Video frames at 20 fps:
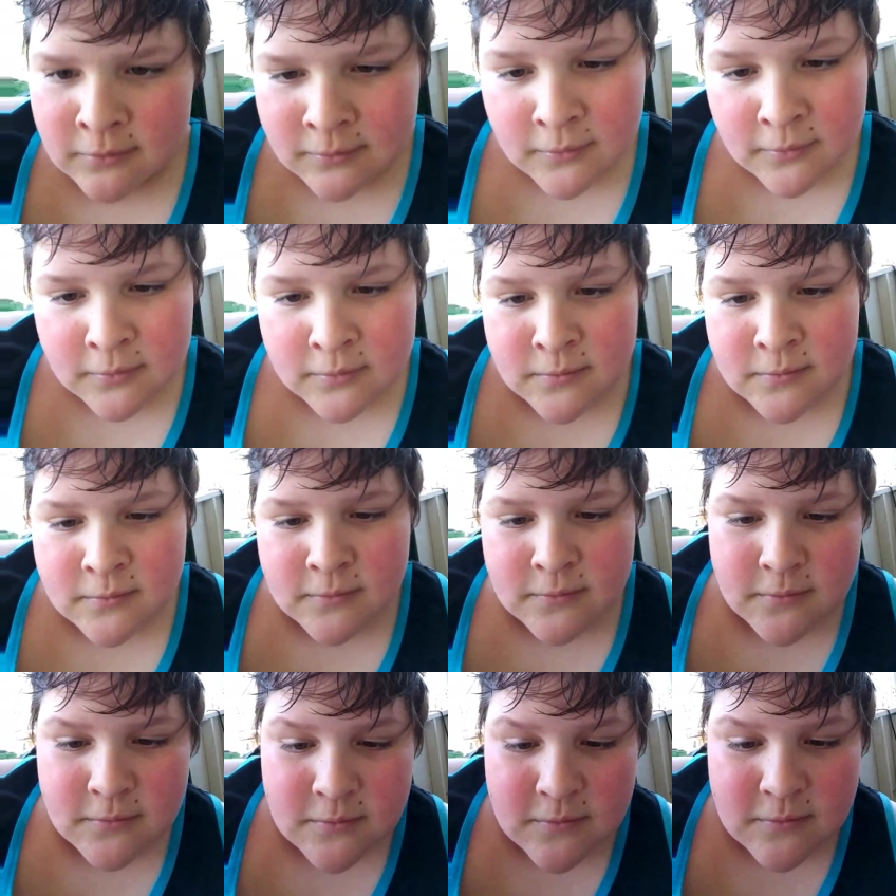
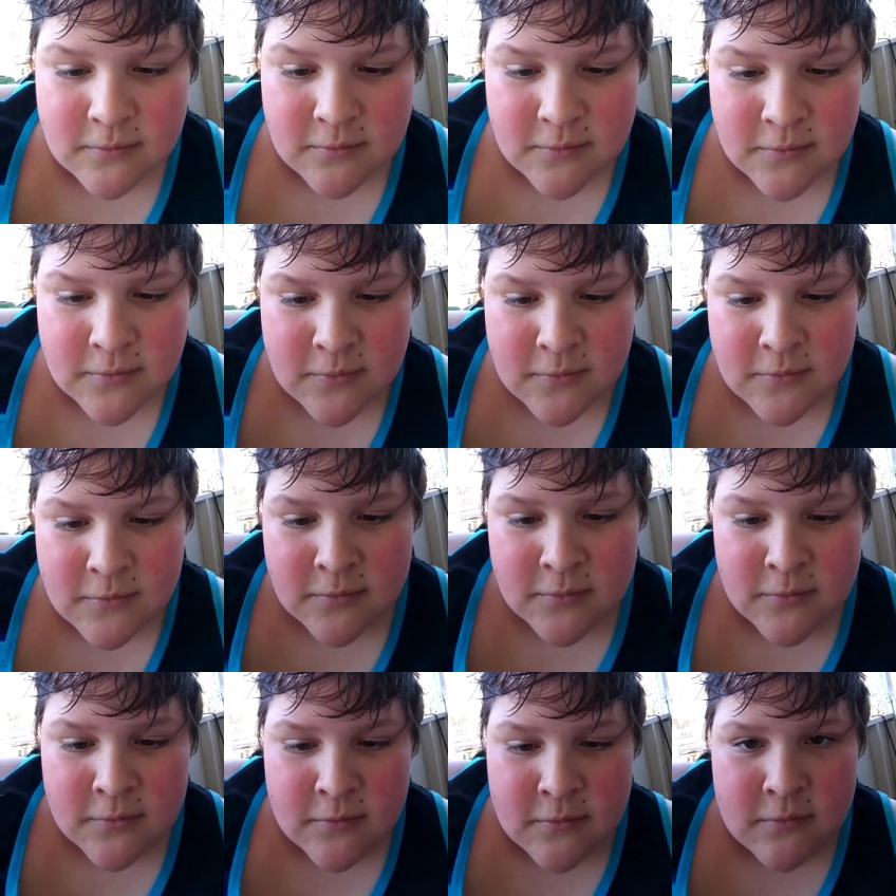
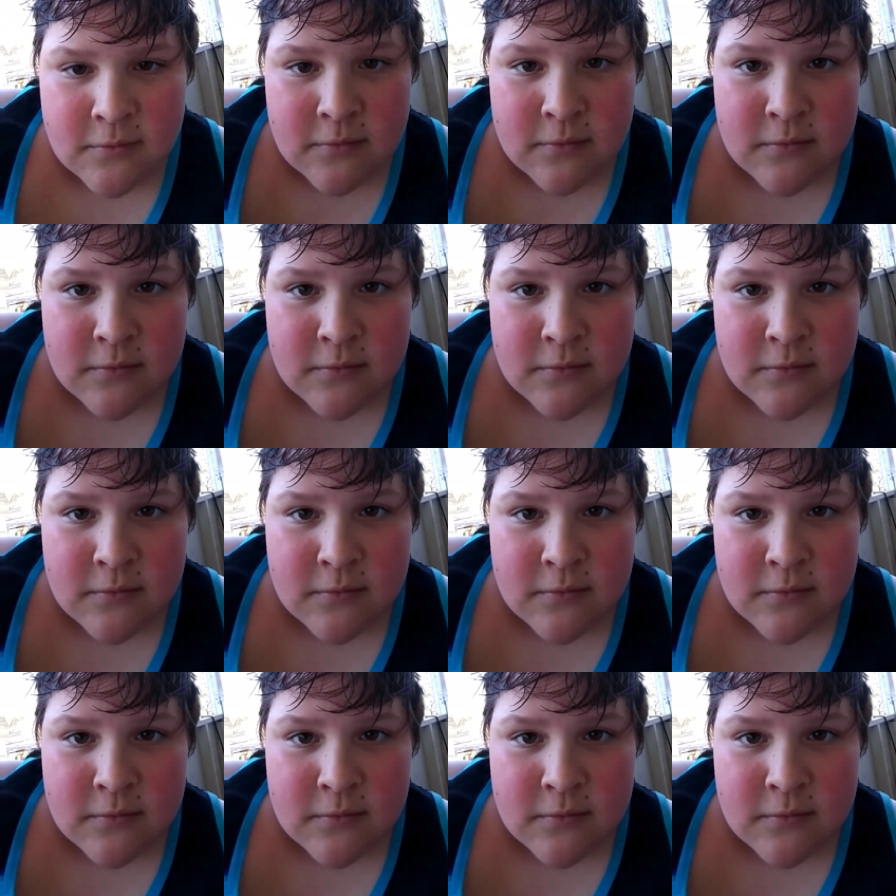Nobody speaks.